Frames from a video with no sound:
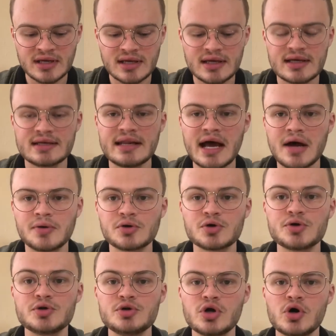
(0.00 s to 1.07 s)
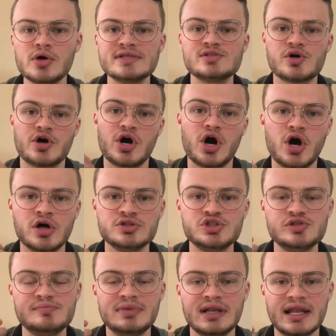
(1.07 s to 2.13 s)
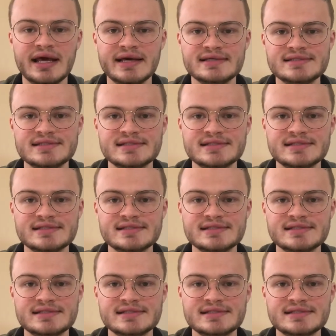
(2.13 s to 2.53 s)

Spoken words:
Now, Cournot is hard to place